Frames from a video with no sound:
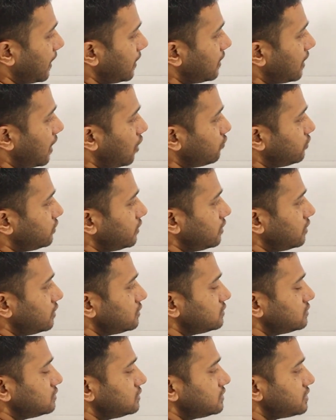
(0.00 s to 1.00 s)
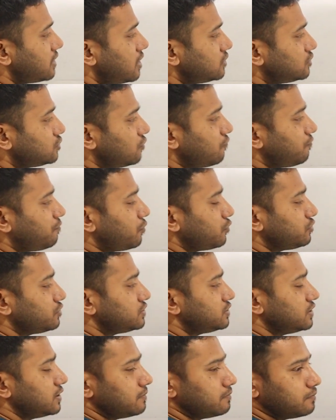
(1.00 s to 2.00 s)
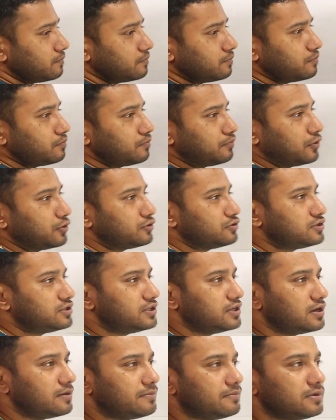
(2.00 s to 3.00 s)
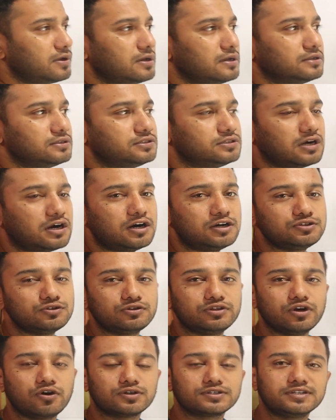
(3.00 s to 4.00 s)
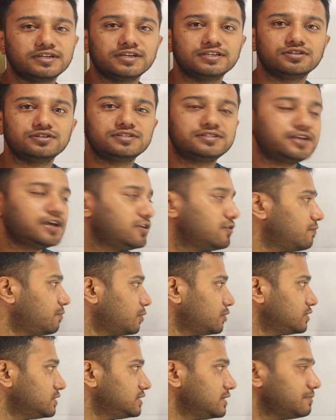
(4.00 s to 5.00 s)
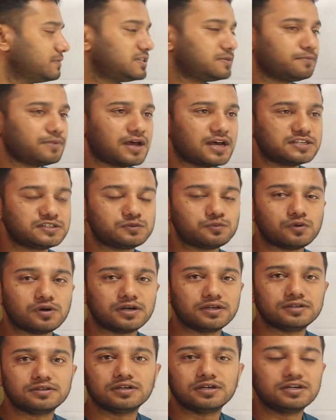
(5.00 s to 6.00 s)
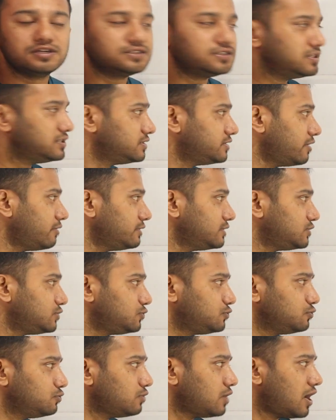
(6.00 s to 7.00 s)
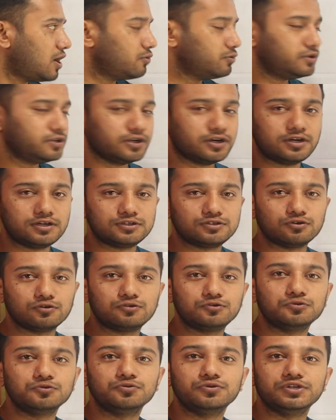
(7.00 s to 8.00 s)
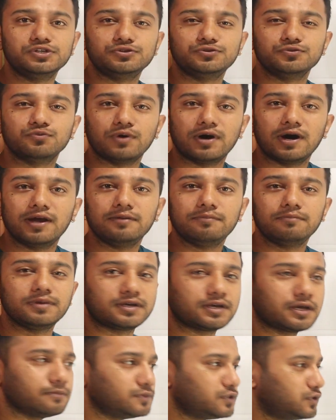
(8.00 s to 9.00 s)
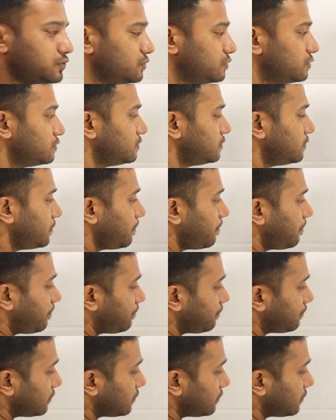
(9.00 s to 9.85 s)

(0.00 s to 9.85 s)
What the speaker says: And out here, charge of potassium. Potassium charge or the oxidation state of potassium is +1. Since there is 2 out here, so 2 into 1 becomes 2.